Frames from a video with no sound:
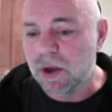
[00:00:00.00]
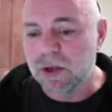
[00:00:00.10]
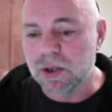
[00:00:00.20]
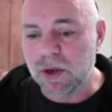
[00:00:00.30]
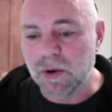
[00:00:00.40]

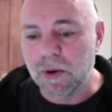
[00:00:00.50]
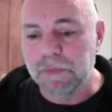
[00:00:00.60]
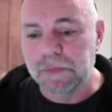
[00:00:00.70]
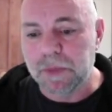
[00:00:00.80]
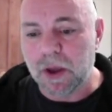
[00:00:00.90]
So
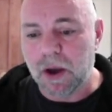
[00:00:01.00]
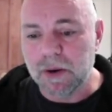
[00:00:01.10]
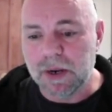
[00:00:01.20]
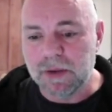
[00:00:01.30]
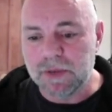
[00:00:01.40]
I'm going
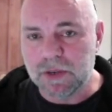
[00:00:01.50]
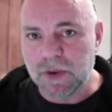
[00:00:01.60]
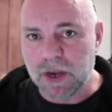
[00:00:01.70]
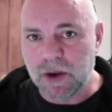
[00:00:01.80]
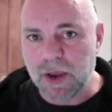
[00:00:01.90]
to leave this
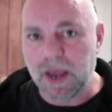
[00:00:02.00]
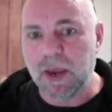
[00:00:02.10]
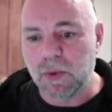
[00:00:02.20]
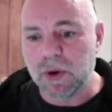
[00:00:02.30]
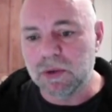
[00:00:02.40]
video here.
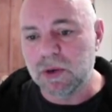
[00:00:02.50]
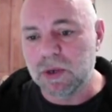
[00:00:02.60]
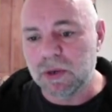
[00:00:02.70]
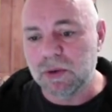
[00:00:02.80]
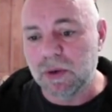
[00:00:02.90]
What I'll do is
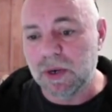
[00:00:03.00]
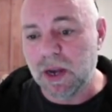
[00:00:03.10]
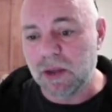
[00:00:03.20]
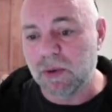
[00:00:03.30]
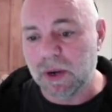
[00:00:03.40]
I'll do
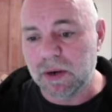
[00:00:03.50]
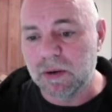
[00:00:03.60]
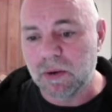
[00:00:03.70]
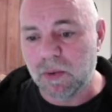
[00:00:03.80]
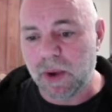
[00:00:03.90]
another one
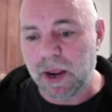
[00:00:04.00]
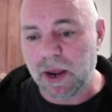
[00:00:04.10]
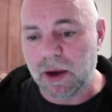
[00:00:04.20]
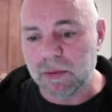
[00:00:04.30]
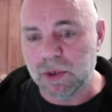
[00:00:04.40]
where
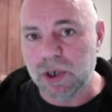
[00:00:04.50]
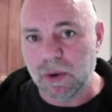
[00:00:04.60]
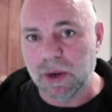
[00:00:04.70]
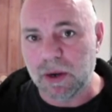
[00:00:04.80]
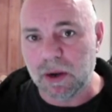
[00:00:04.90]
I'm showing